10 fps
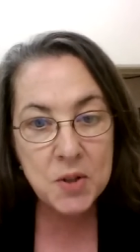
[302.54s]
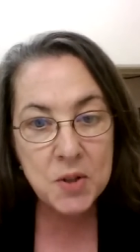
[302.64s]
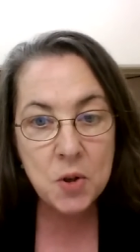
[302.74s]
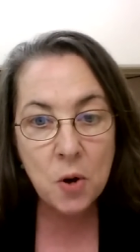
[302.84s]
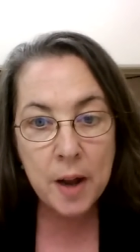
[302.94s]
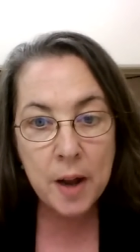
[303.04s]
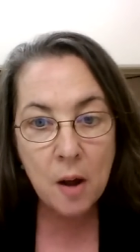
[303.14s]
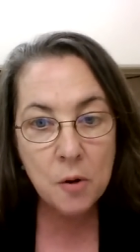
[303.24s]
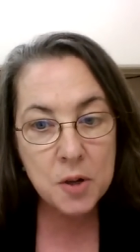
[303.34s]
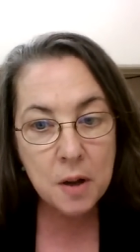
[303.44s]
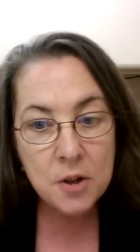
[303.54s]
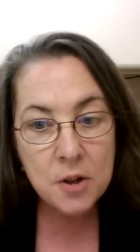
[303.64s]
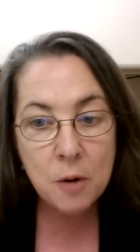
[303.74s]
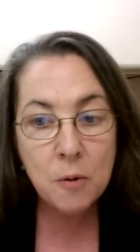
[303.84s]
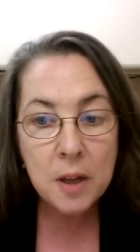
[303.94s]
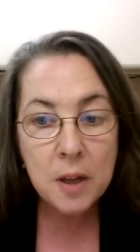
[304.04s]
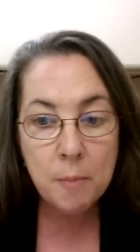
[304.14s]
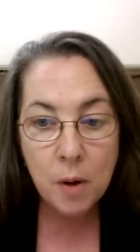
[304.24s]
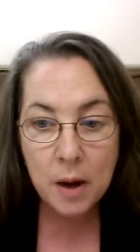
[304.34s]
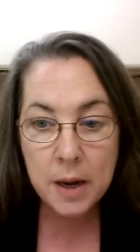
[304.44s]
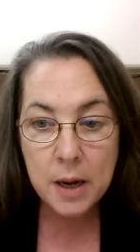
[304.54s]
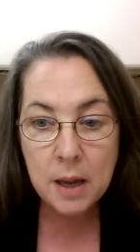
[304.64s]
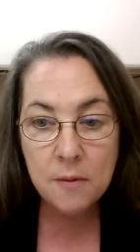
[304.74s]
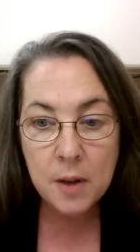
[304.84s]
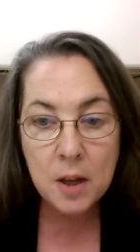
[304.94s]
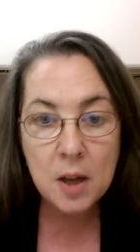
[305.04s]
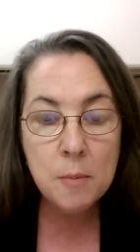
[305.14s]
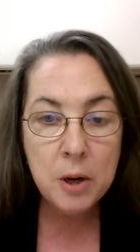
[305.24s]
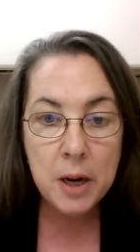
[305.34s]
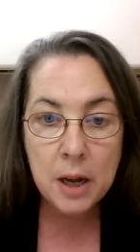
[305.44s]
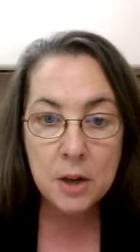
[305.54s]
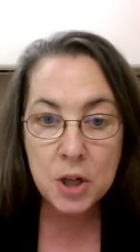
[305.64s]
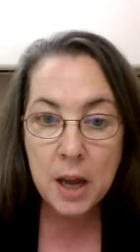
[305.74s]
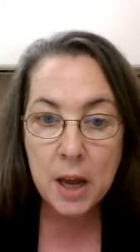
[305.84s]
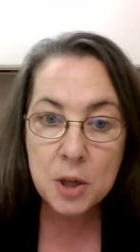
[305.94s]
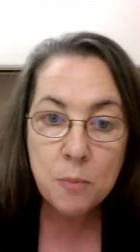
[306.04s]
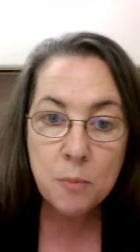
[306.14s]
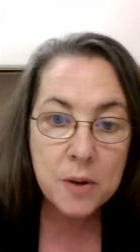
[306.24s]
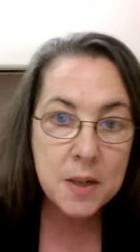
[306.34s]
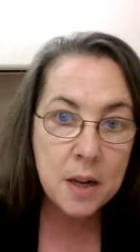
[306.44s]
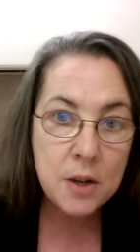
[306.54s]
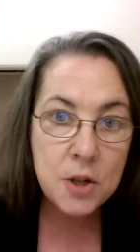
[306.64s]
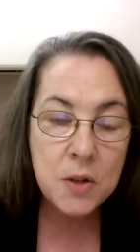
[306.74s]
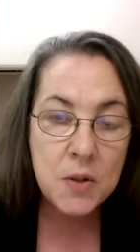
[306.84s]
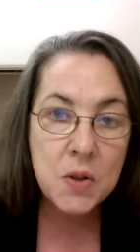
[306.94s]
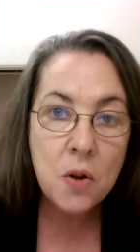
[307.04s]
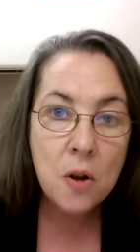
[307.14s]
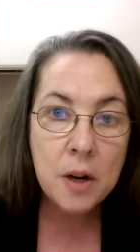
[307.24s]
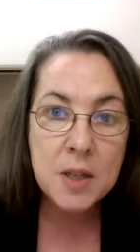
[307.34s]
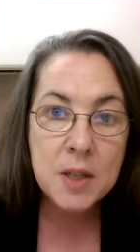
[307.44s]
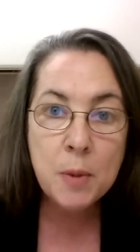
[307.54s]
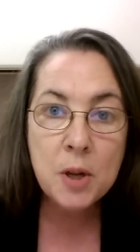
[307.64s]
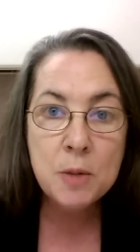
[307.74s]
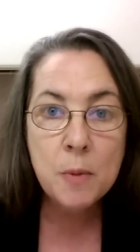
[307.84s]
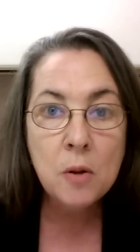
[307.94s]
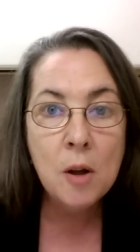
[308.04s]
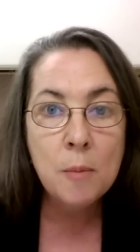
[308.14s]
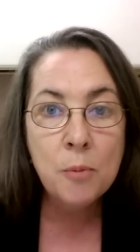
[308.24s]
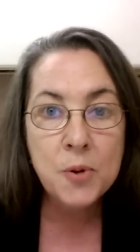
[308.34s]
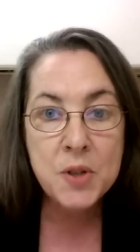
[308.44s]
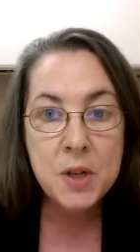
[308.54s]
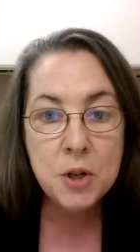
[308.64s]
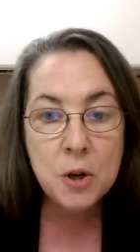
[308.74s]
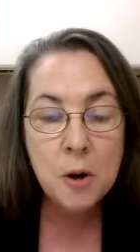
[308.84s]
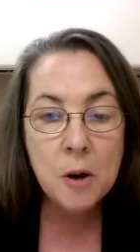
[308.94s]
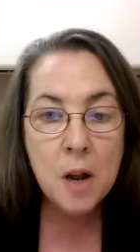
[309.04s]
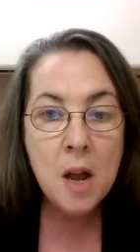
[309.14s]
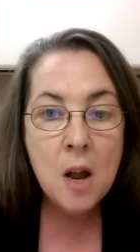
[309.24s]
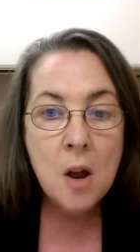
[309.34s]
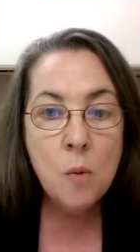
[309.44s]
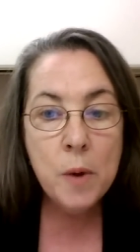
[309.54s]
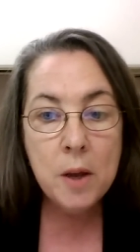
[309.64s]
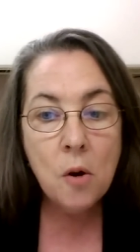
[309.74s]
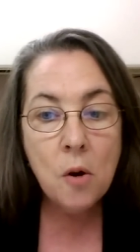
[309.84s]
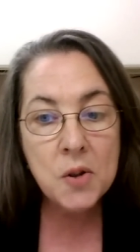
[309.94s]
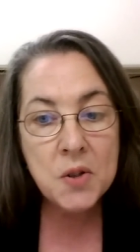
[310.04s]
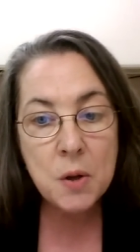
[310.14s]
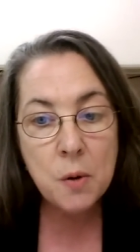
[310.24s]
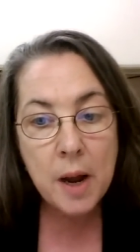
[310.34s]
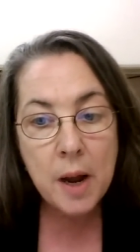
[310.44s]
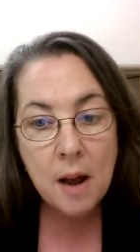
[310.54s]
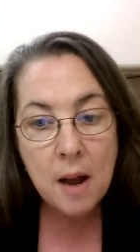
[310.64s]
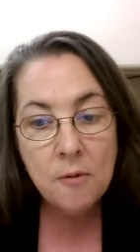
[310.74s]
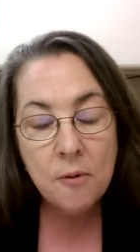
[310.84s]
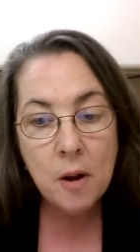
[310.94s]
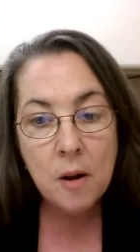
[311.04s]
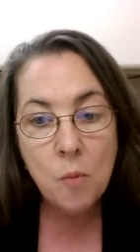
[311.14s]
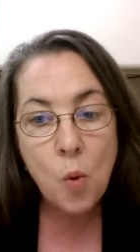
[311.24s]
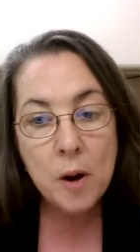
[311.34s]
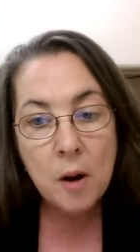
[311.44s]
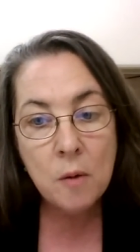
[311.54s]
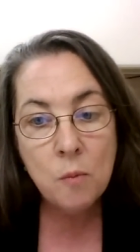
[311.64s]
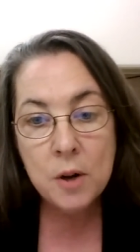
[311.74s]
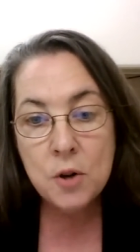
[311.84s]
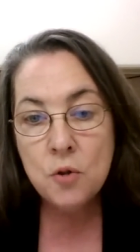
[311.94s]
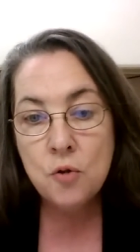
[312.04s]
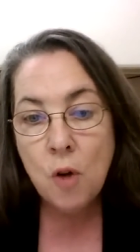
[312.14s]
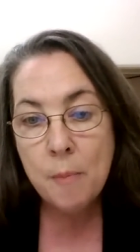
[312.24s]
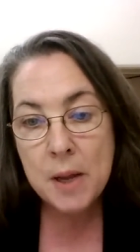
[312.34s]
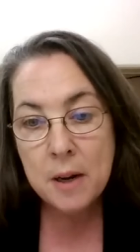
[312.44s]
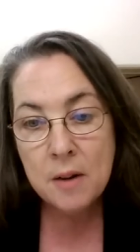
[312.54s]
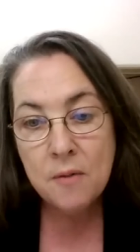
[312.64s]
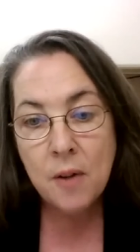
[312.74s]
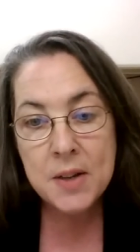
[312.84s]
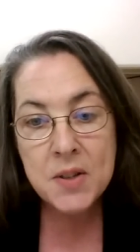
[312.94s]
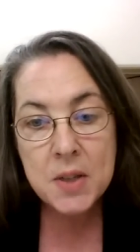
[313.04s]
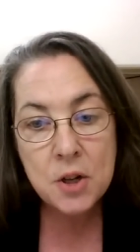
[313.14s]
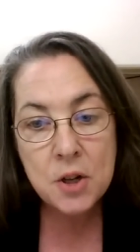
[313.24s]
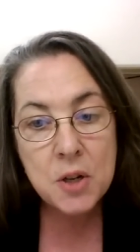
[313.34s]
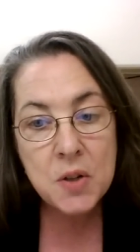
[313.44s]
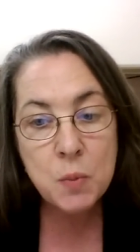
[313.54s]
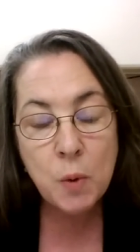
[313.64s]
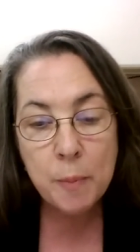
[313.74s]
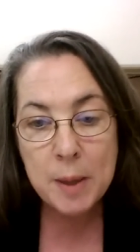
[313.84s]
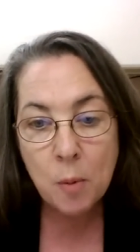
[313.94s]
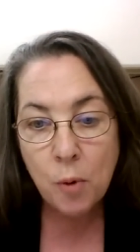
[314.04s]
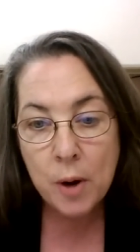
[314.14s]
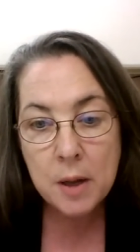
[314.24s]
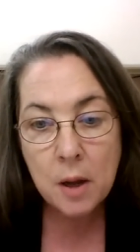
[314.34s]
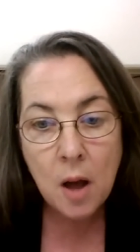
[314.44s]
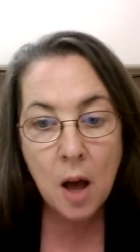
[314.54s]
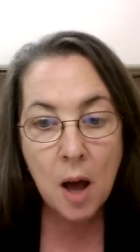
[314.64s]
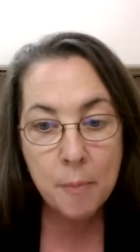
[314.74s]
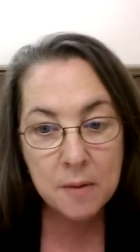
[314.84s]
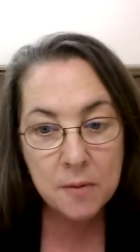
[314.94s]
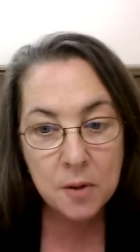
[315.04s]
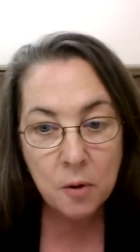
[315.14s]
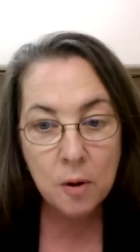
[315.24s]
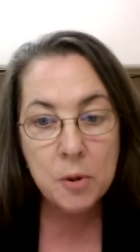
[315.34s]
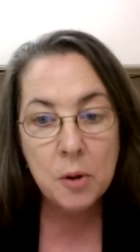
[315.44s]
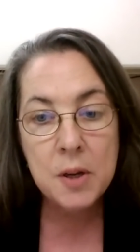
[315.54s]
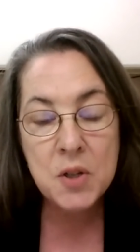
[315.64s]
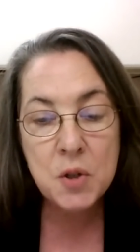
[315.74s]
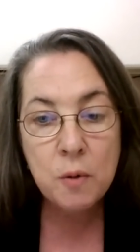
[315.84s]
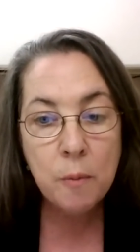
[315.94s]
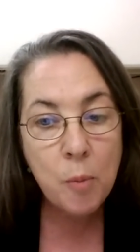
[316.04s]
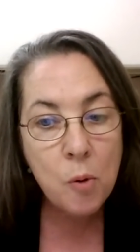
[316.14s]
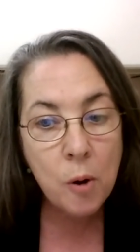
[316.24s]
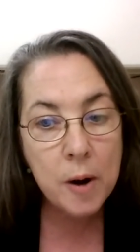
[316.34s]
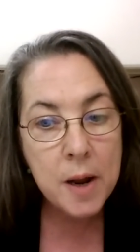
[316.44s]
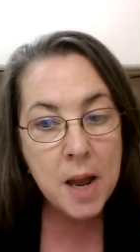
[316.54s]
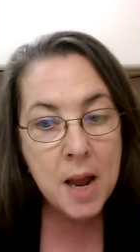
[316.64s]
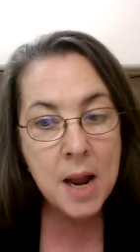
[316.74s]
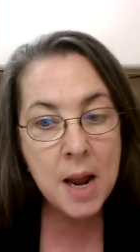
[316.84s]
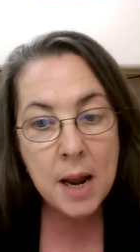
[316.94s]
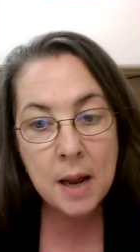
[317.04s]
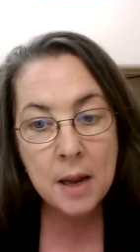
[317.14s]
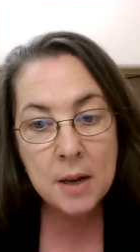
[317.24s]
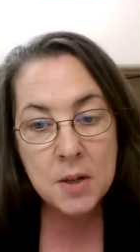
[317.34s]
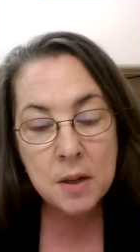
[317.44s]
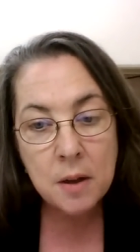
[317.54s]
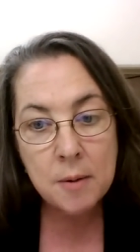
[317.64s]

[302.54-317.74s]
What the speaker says: we start out generally by giving community education presentations on expungement law and procedure. We also have one-on-one drop-in advice sessions where people bring a copy of their criminal history report, and